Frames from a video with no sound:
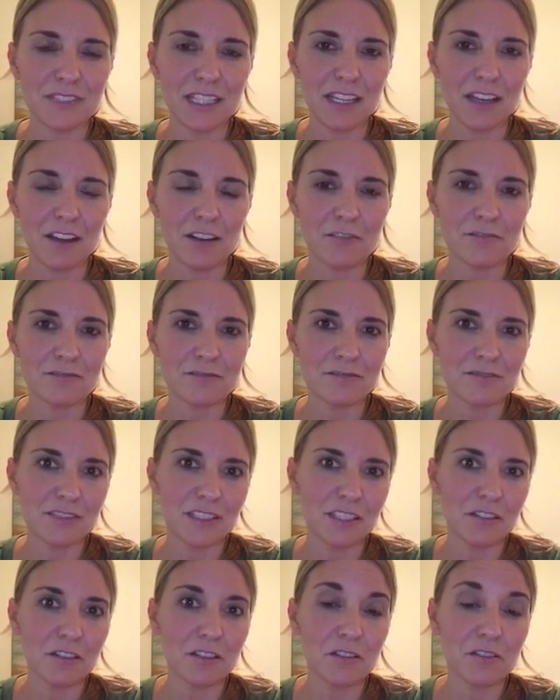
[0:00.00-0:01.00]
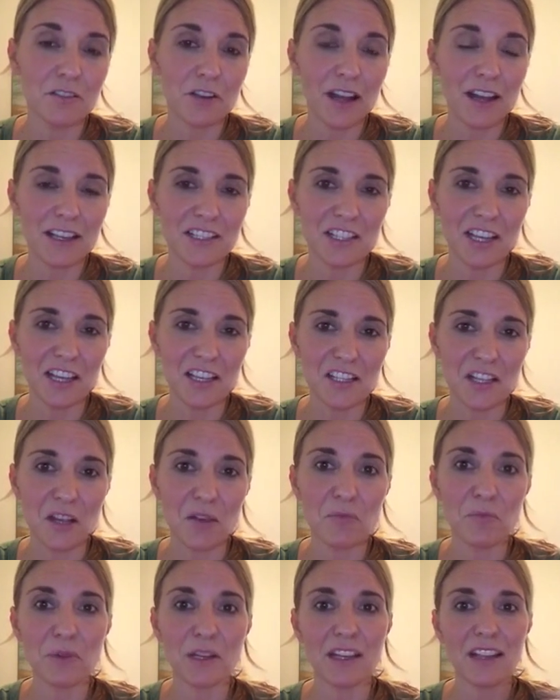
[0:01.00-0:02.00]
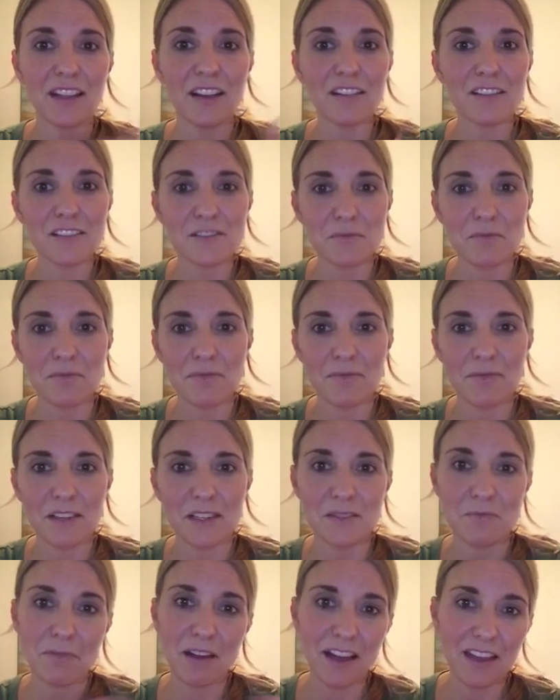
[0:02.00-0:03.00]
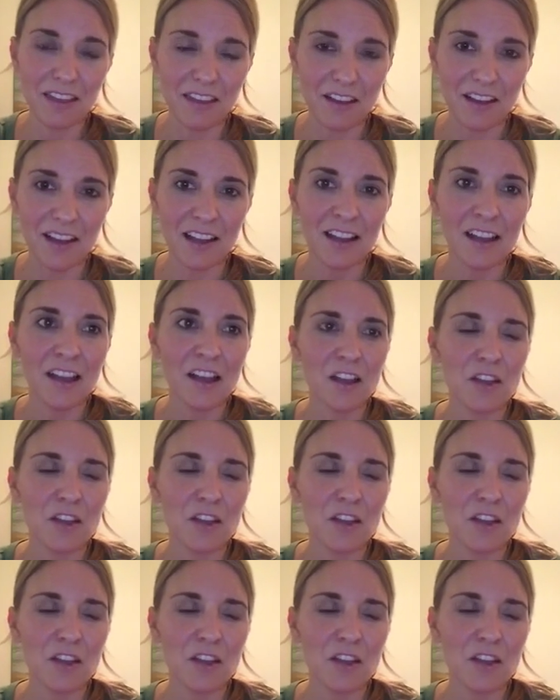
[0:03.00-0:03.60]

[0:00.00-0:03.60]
you try to change it. But here's my thought.